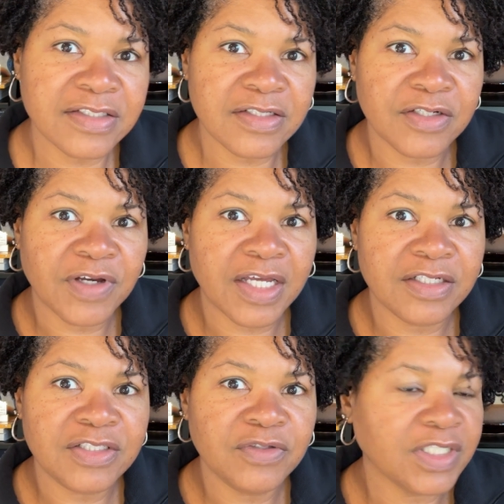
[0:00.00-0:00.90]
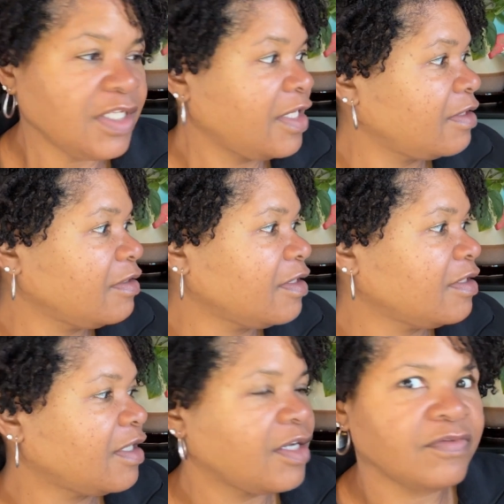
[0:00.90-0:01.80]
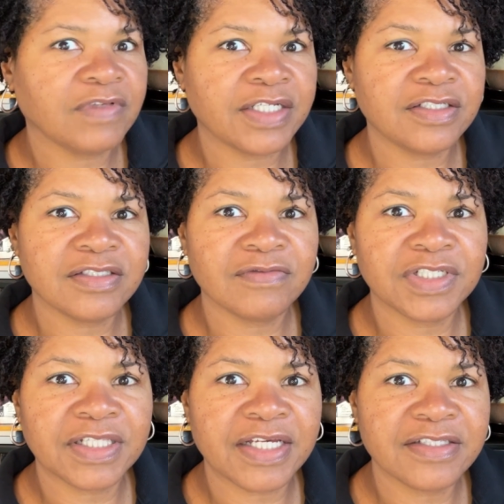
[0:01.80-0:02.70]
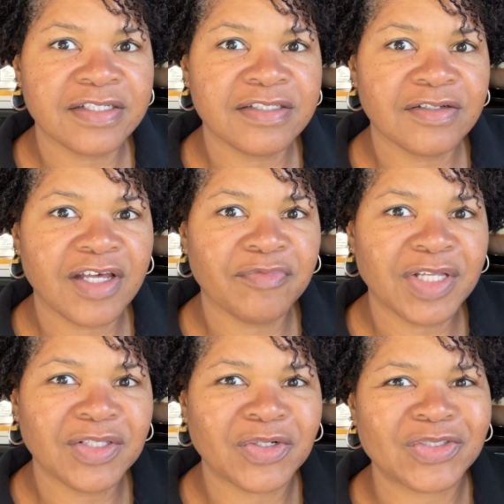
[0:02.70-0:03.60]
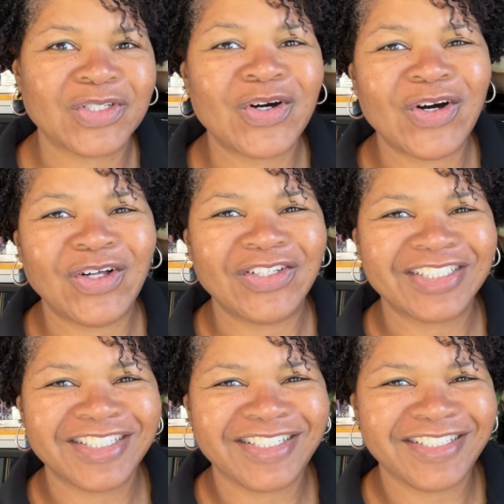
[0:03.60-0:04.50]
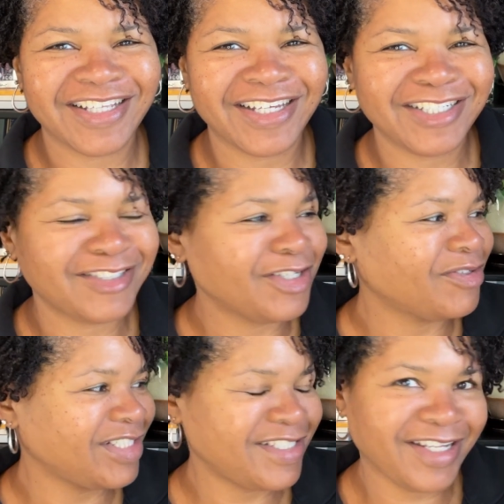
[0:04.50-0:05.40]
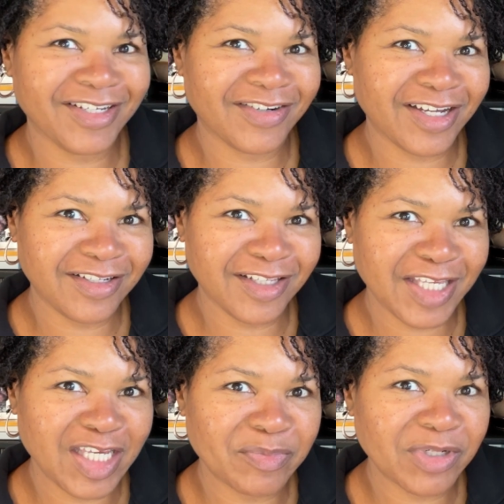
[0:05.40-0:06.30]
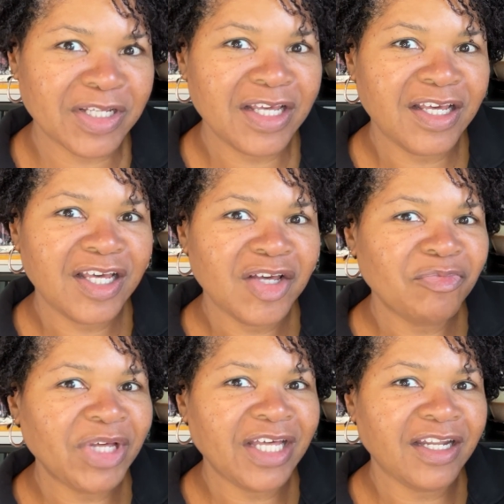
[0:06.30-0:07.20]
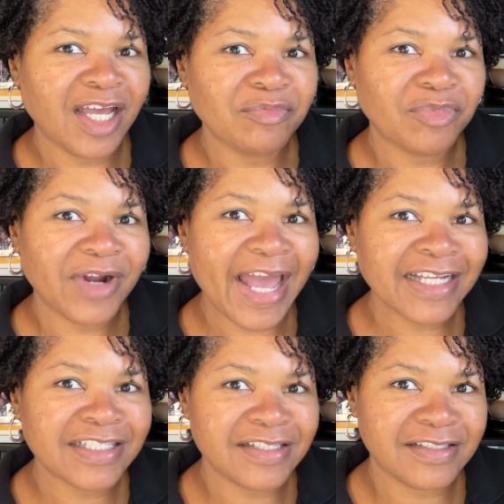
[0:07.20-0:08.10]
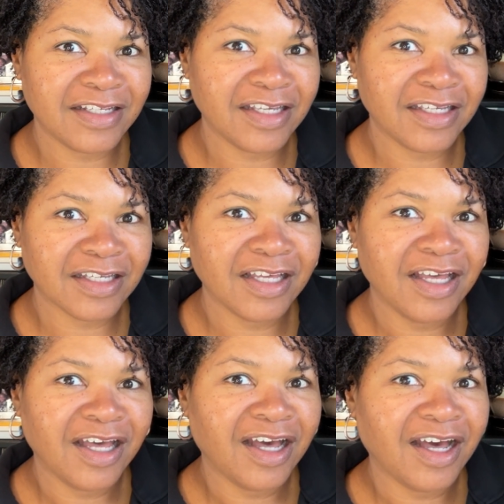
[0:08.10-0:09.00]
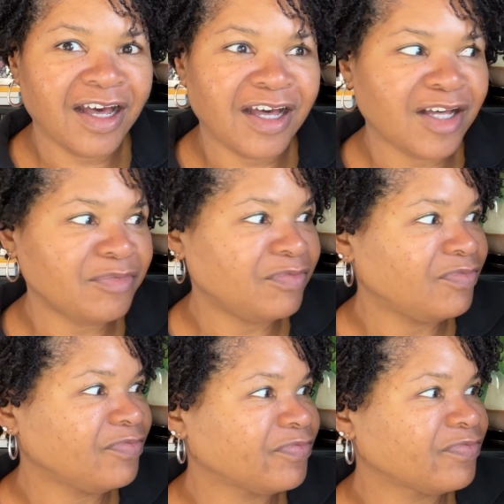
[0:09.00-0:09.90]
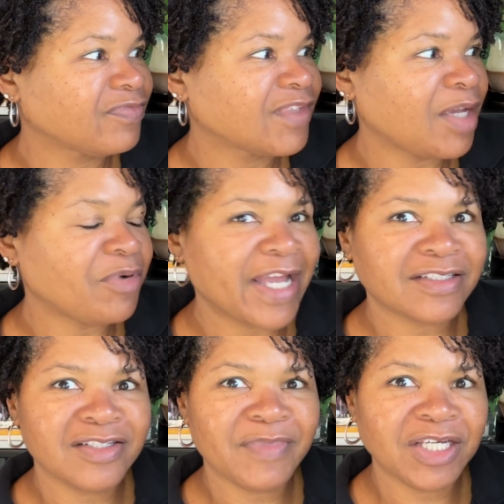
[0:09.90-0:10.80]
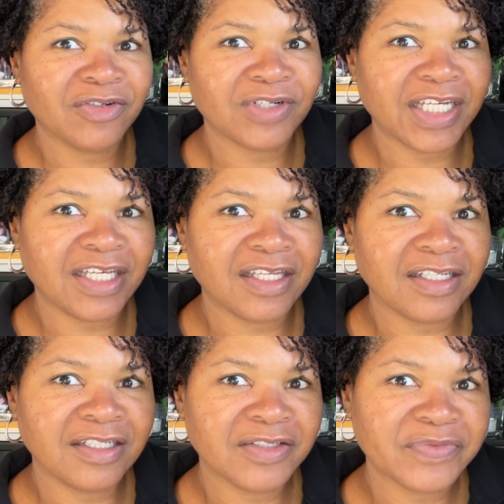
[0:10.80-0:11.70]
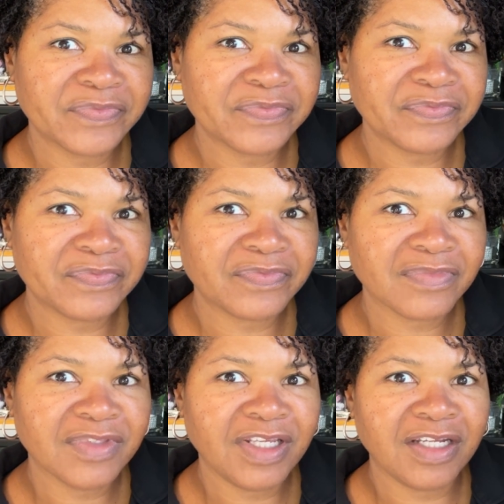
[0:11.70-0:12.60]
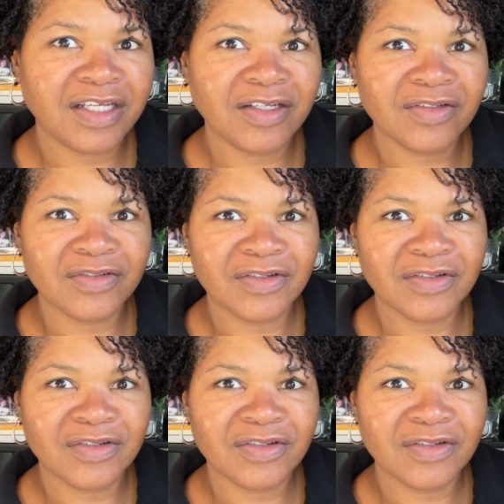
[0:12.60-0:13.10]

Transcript: to know how to do it. And I just realized I still have my little doll. I didn't totally take her out of the camera, but I'm practicing. I practice my grid, you know,